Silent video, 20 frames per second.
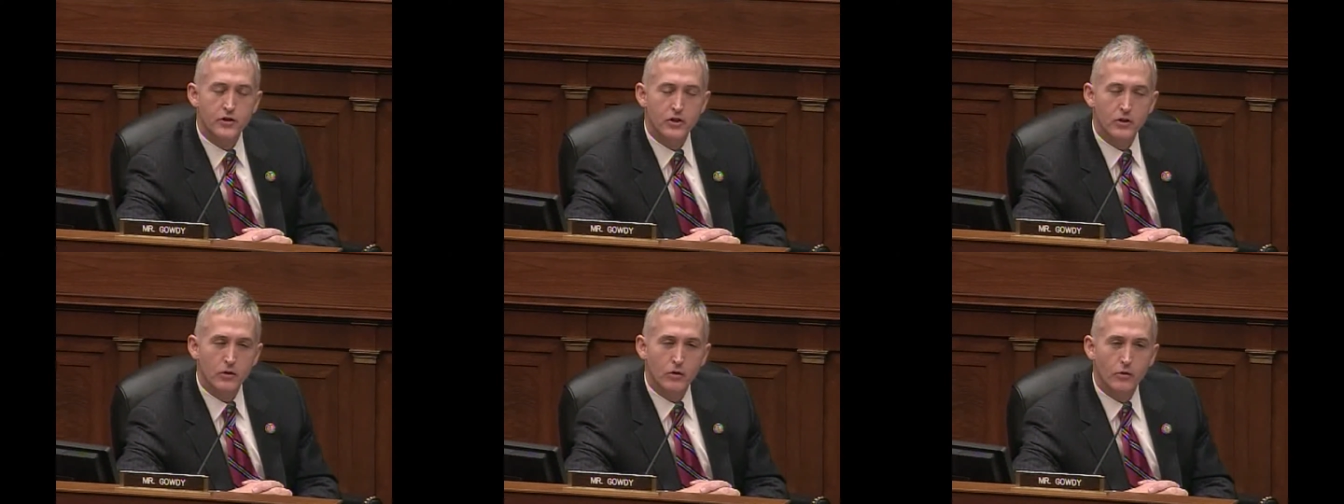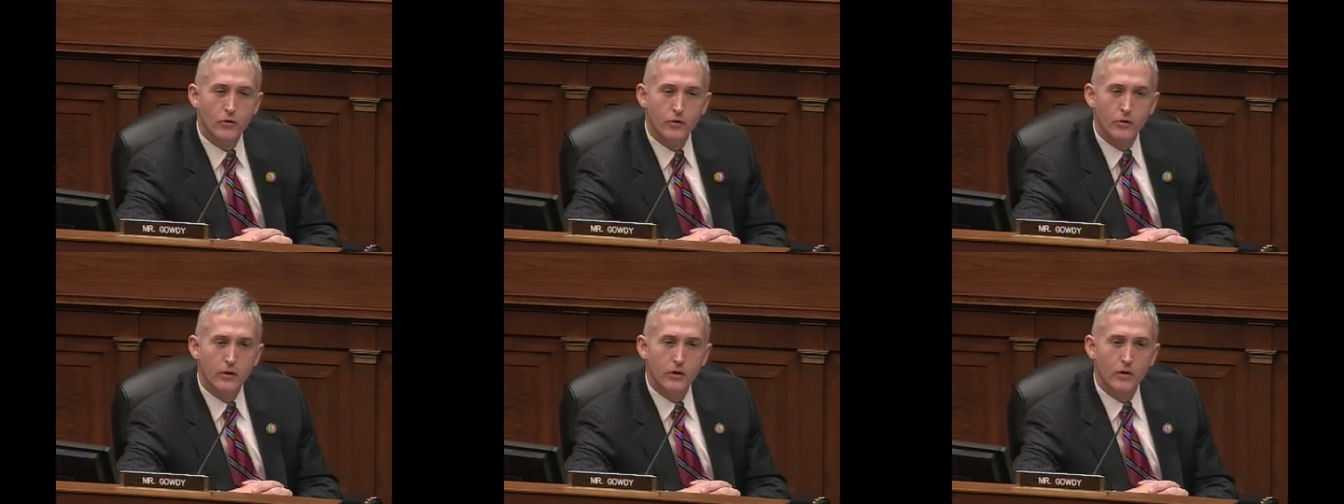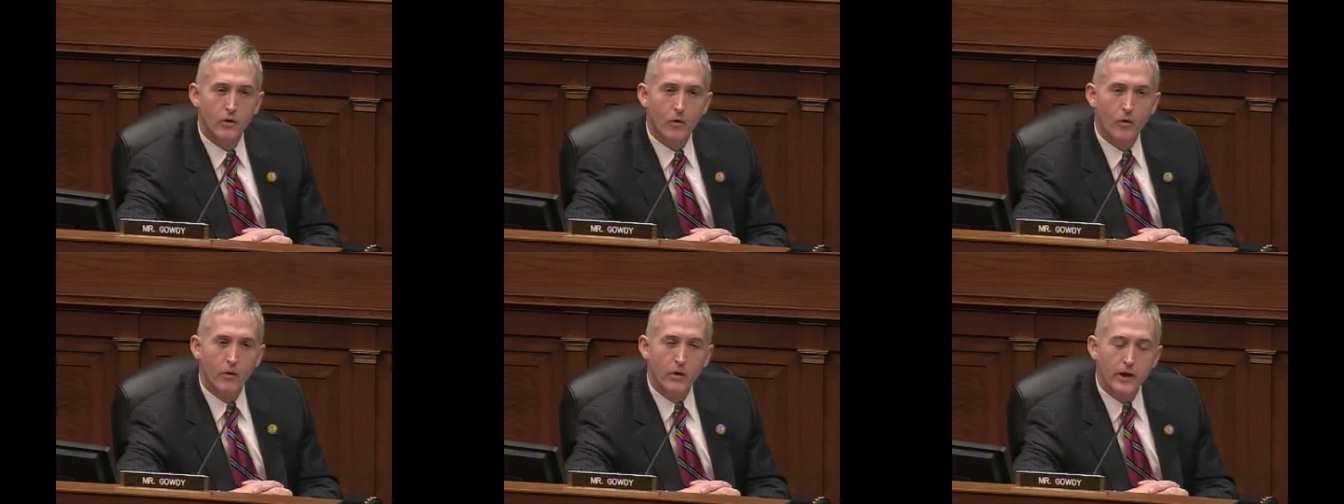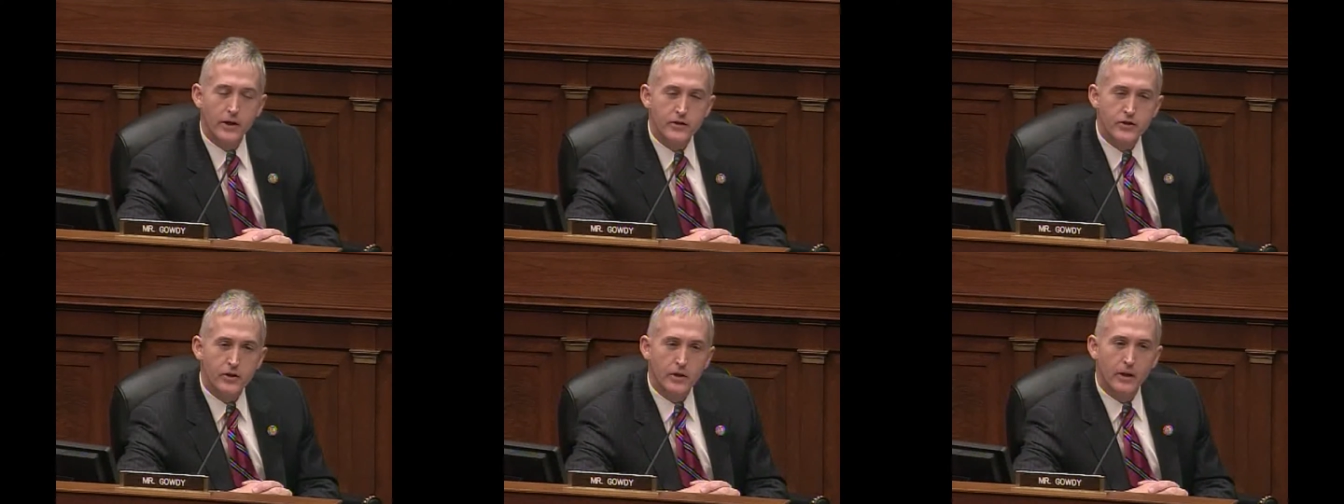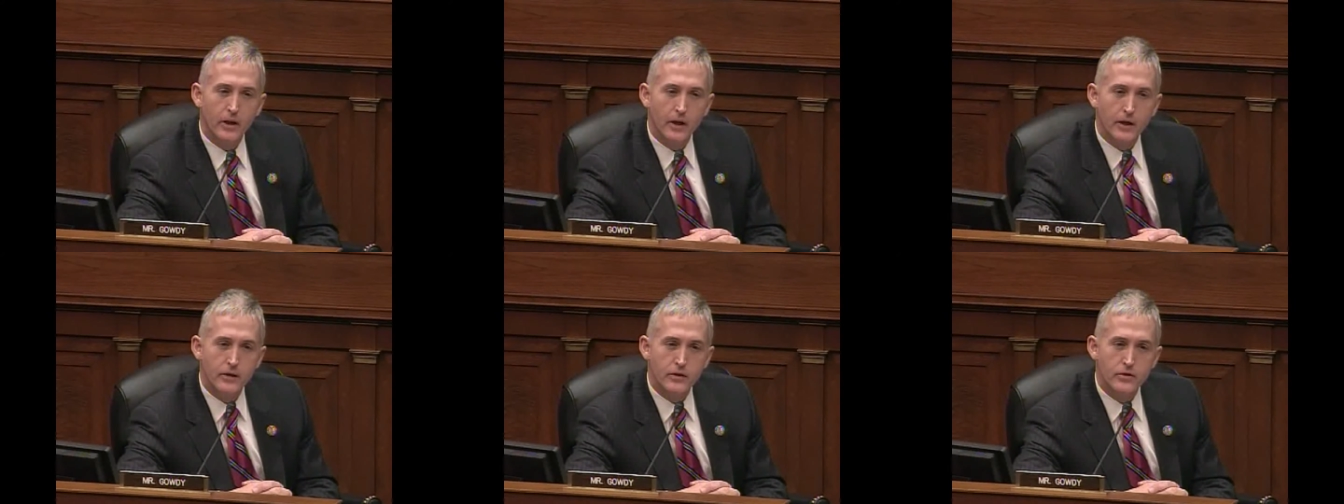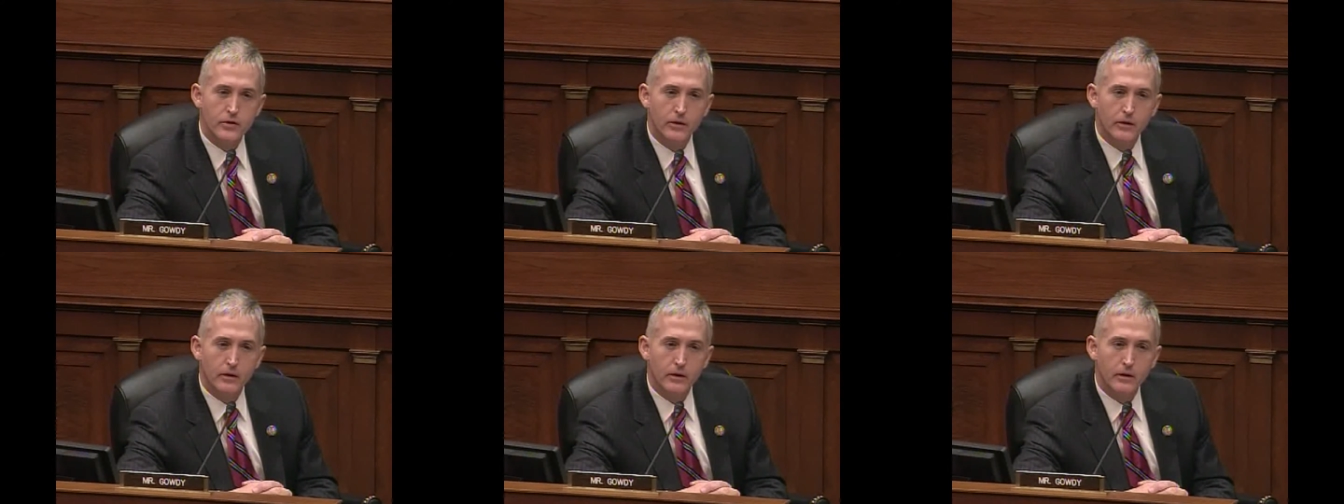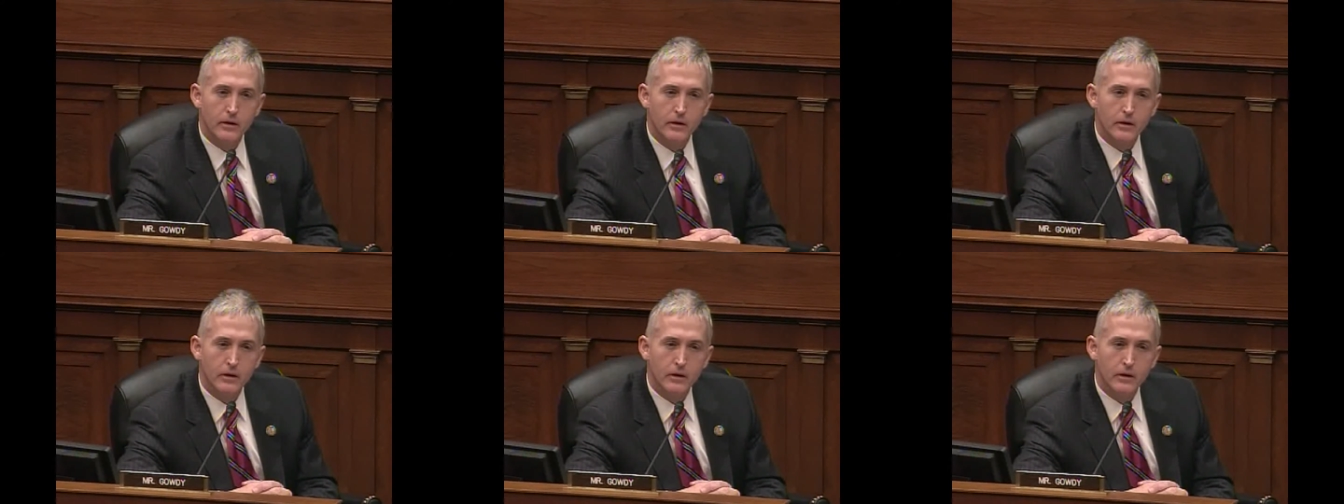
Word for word: children, children. or education.